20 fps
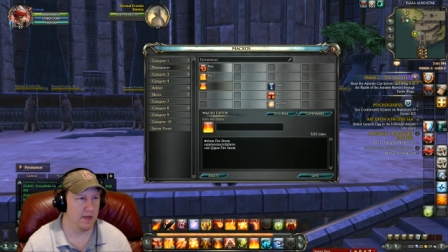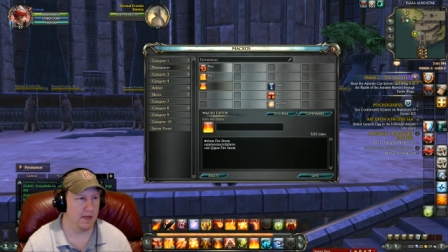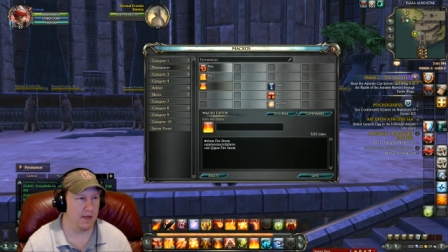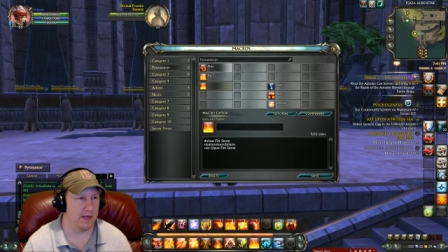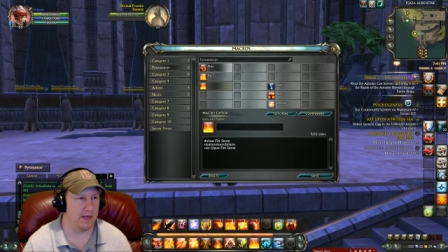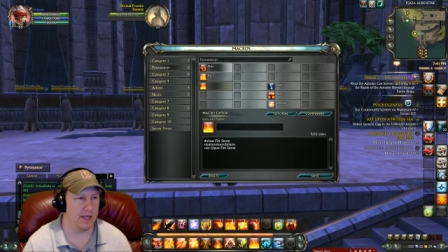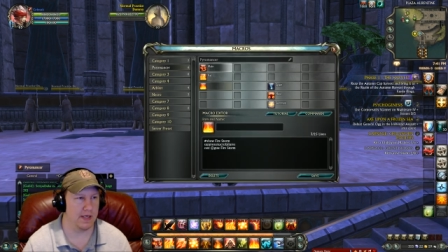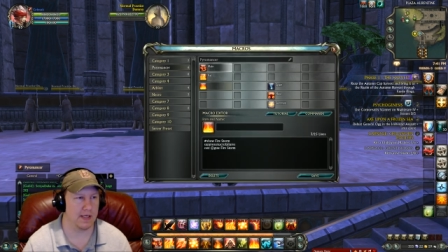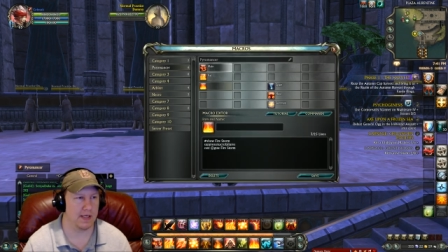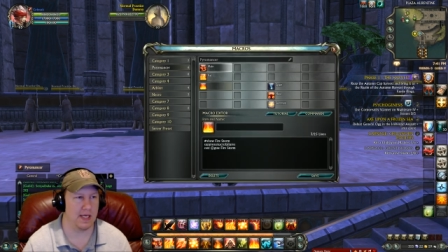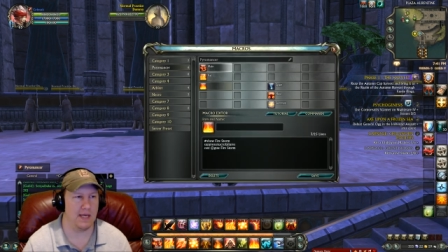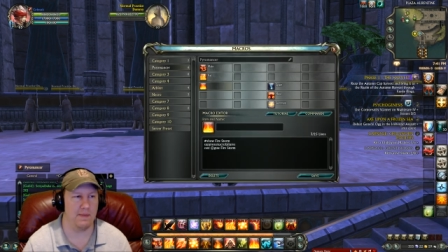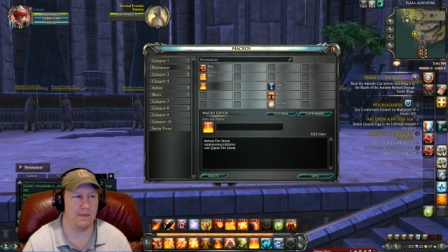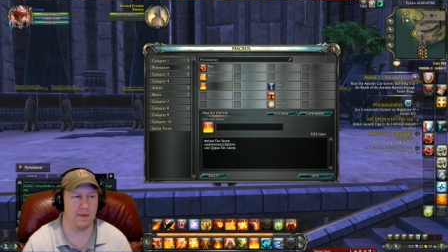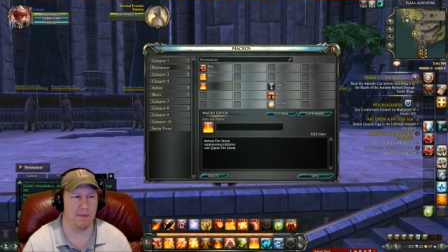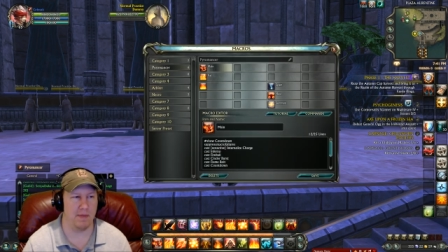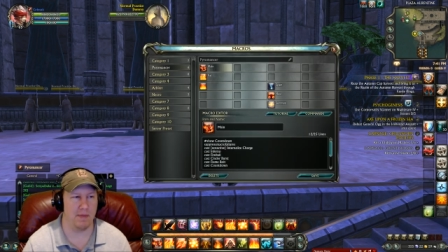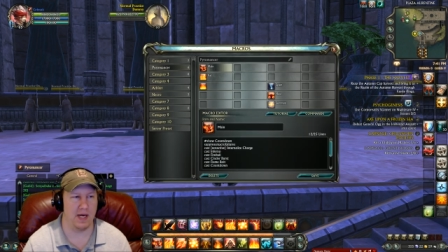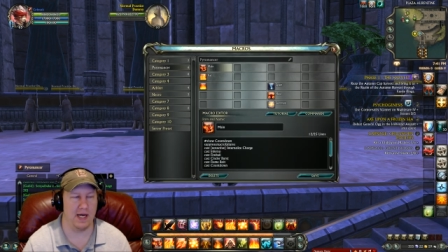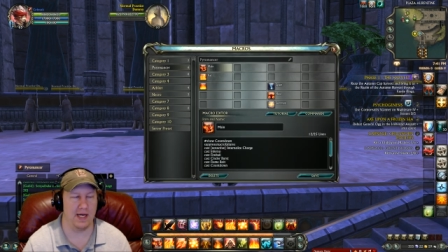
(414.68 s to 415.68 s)
Now keep
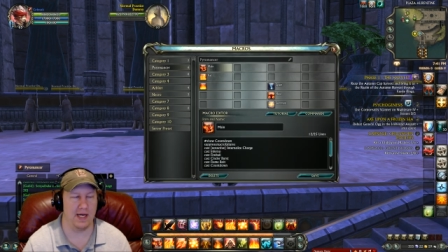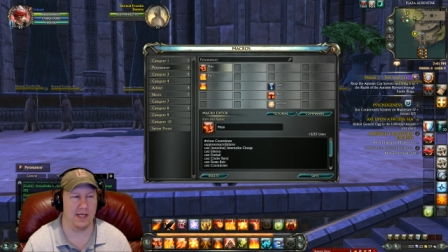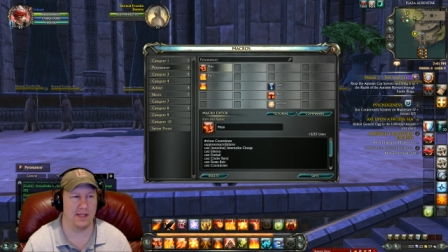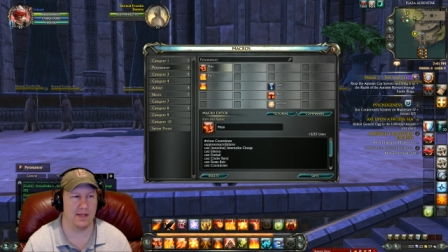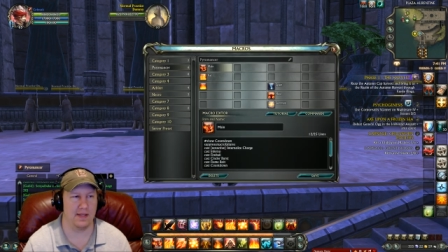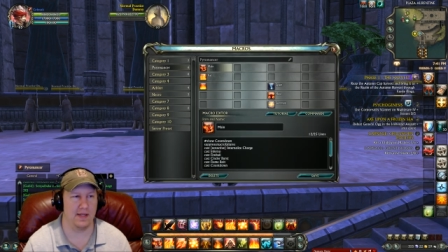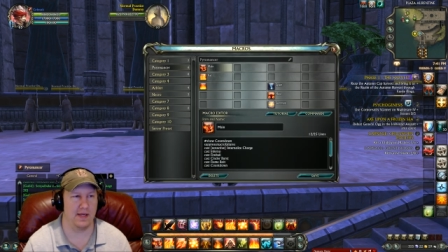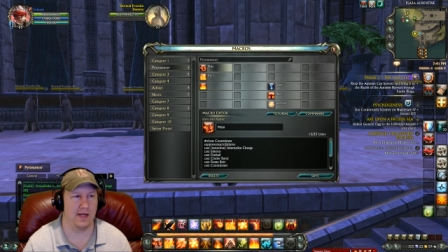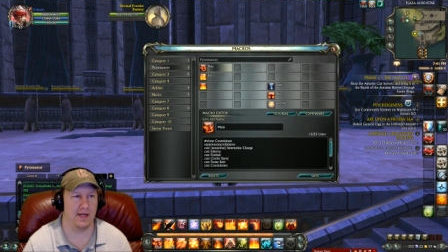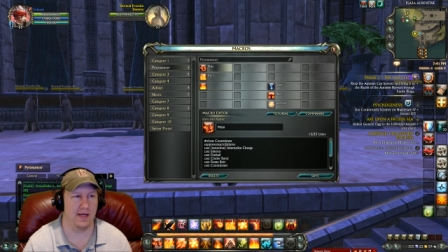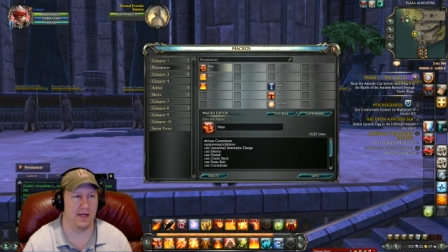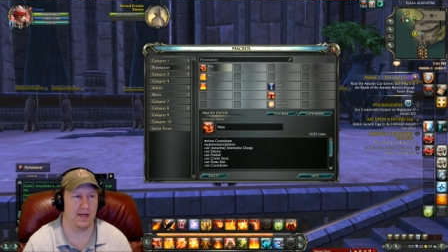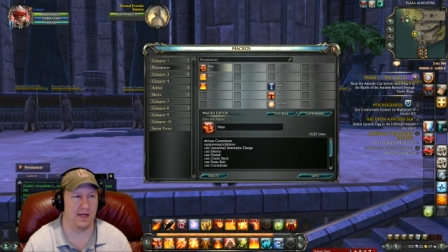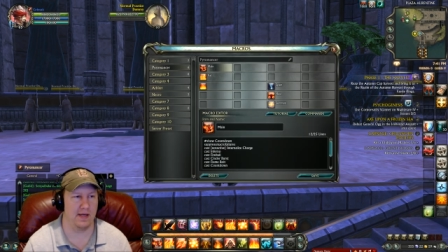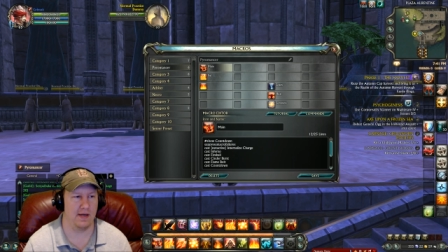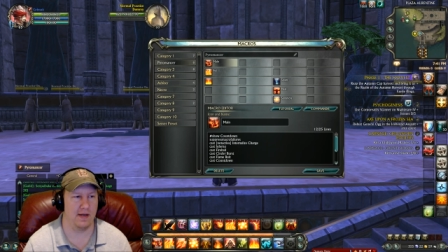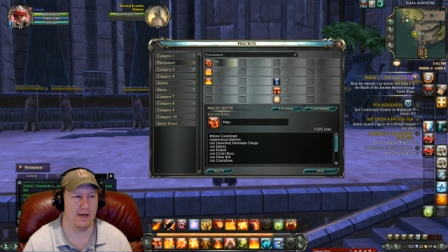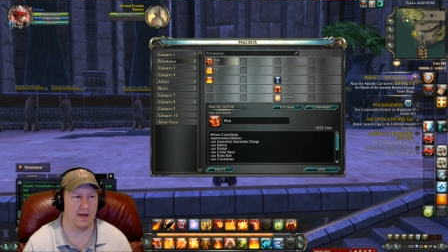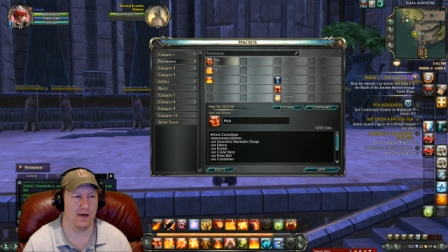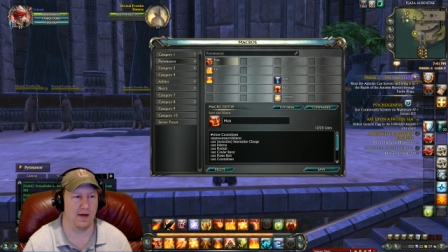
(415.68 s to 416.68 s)
in mind
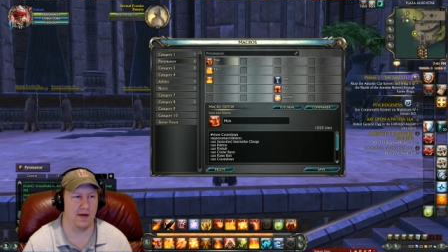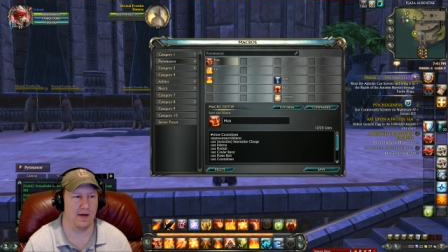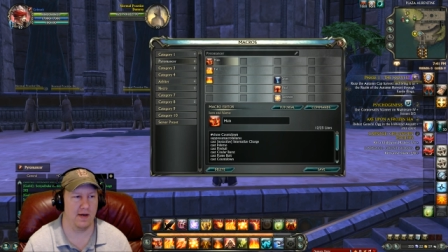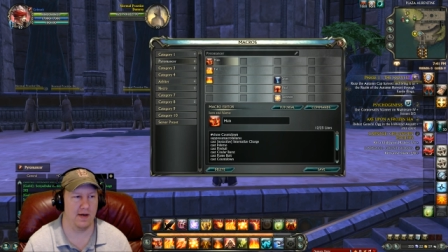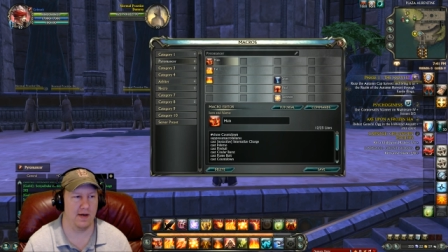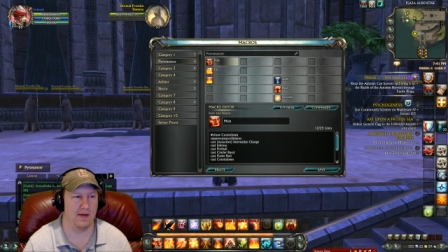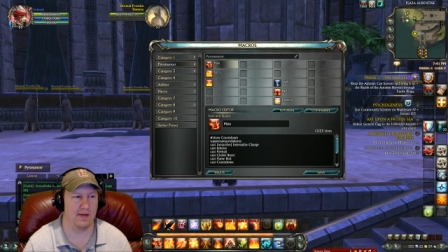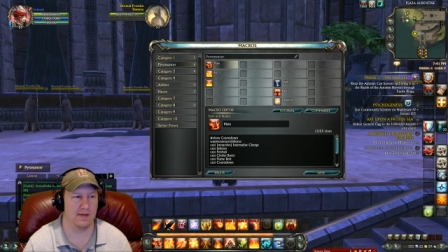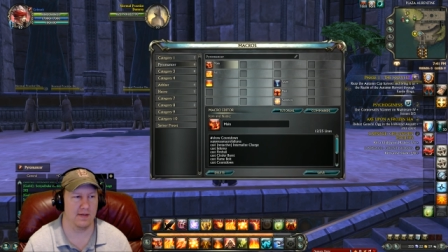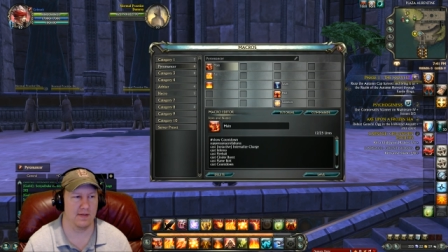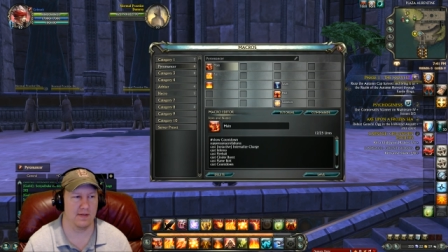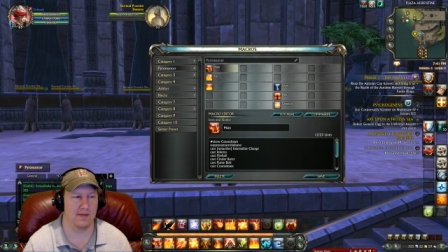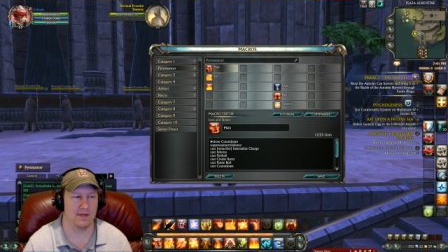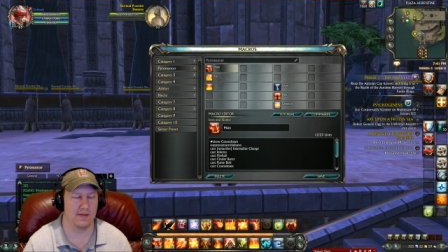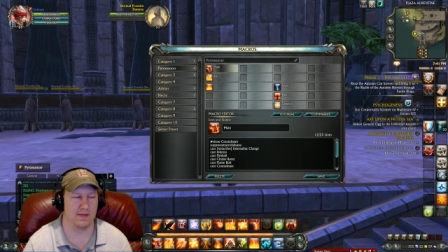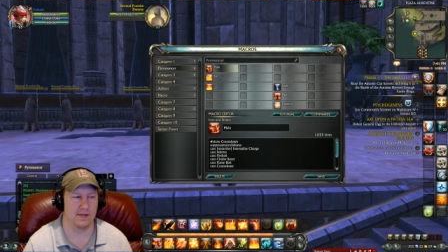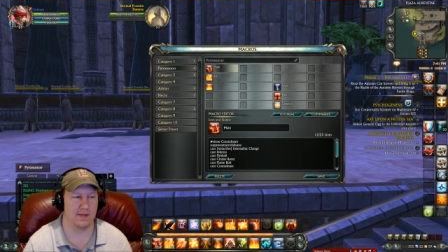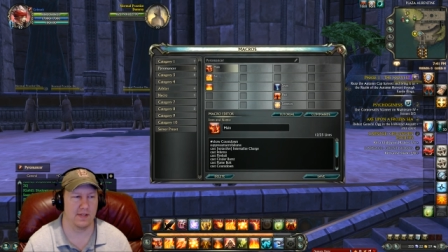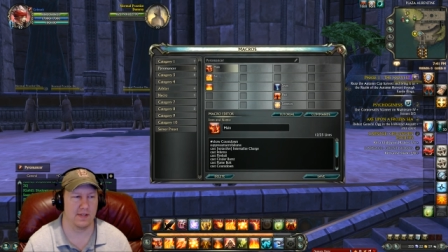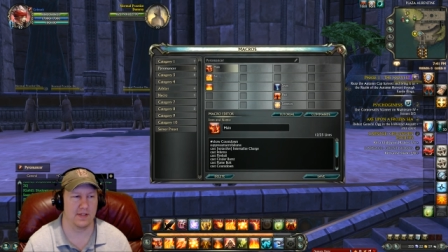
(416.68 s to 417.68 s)
that
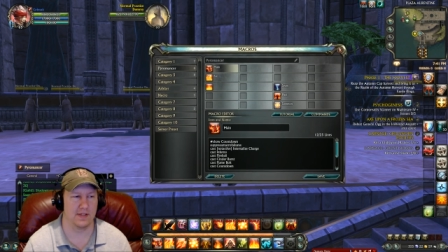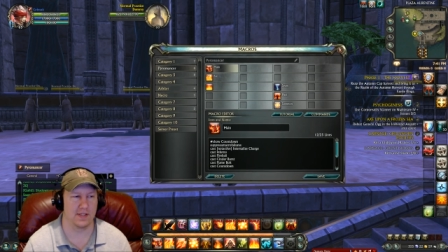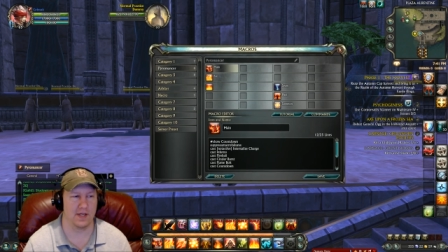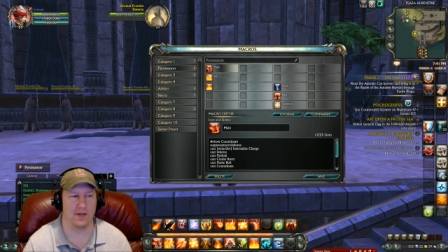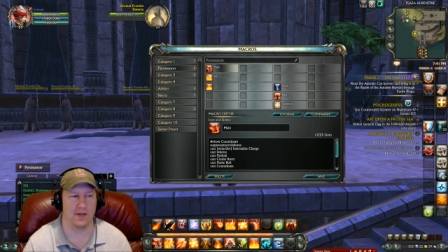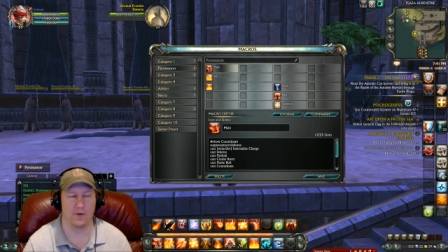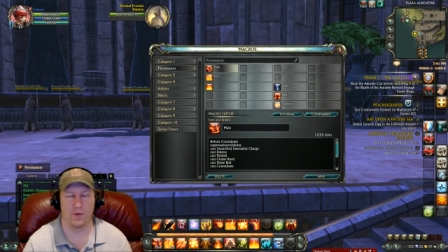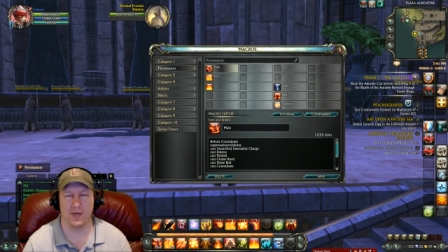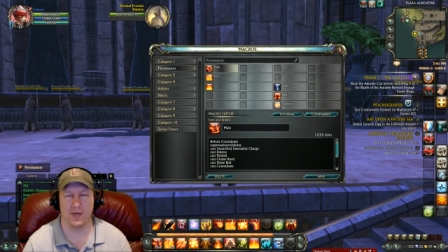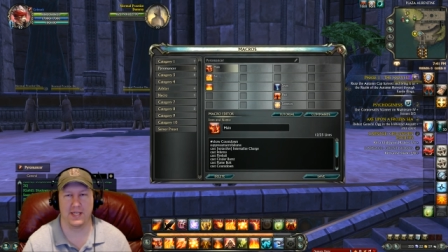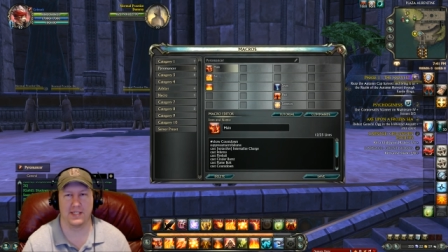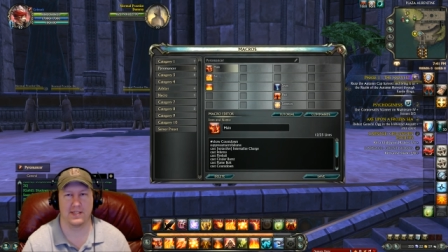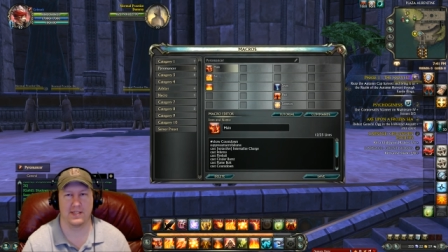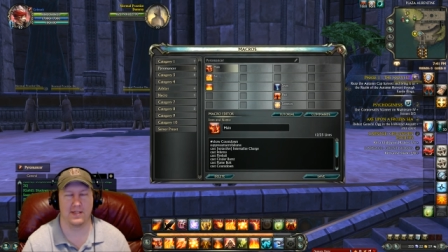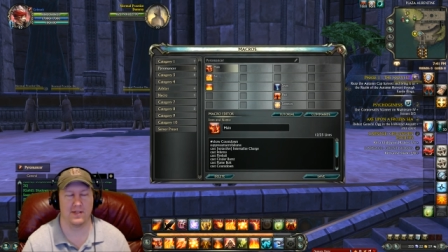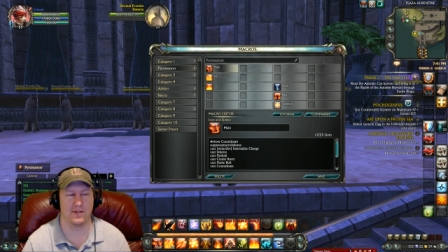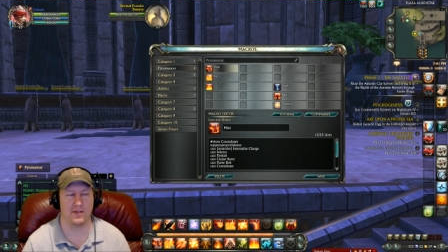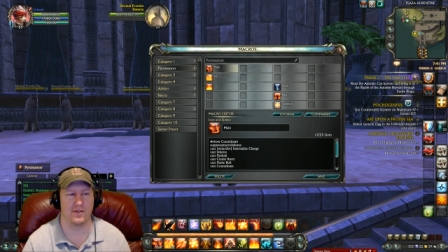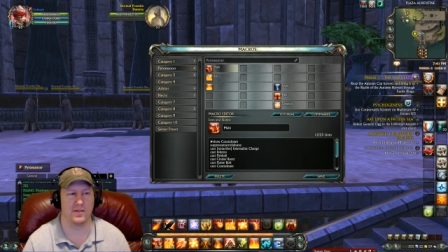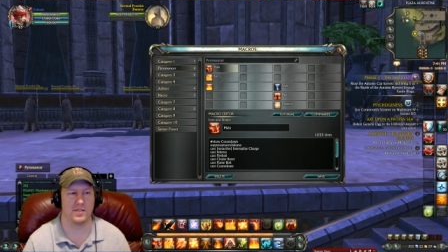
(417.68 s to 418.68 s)
there's other ways
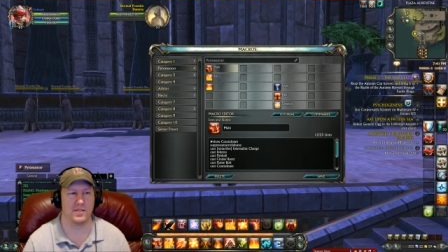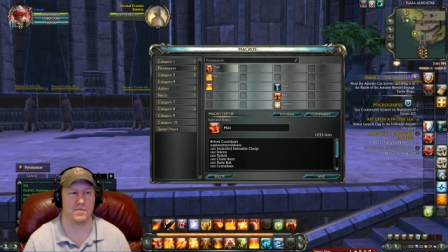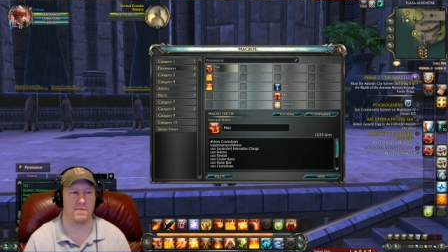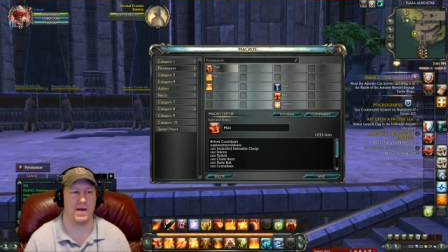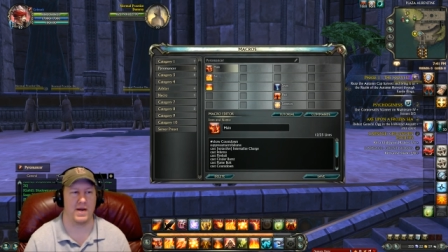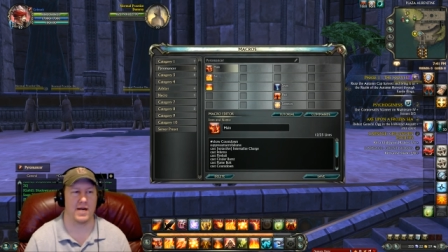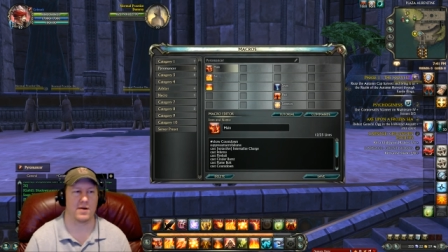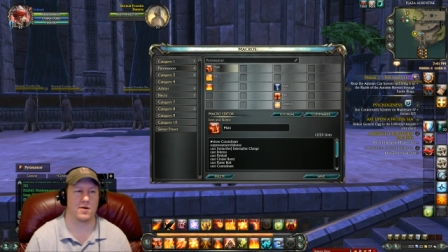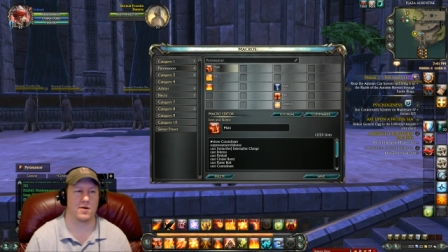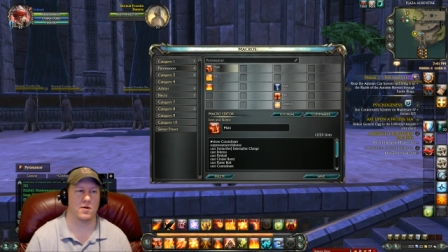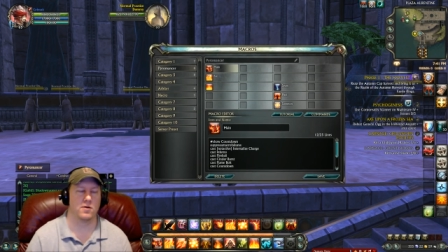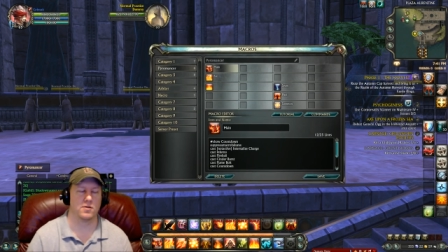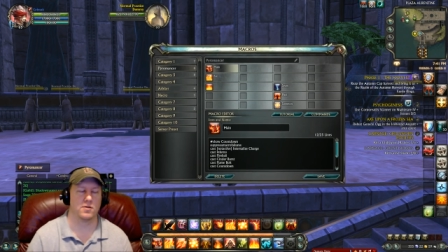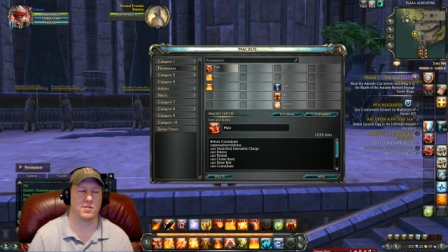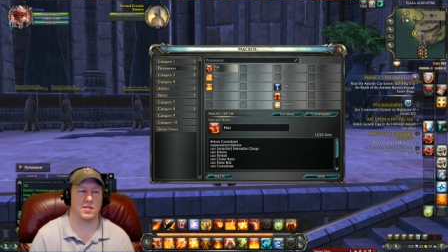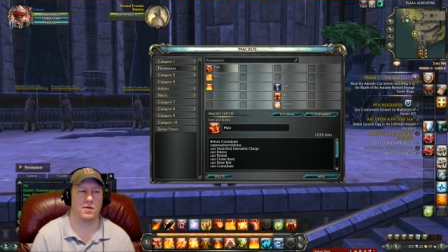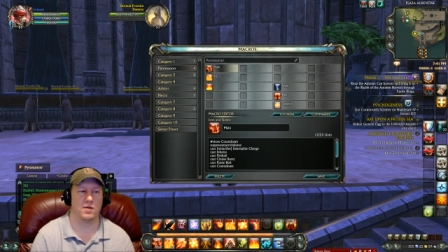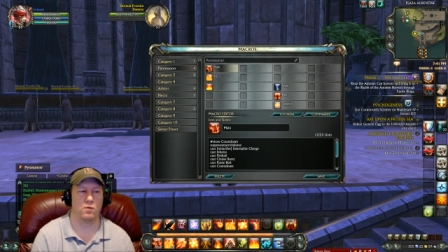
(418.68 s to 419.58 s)
to do these macros,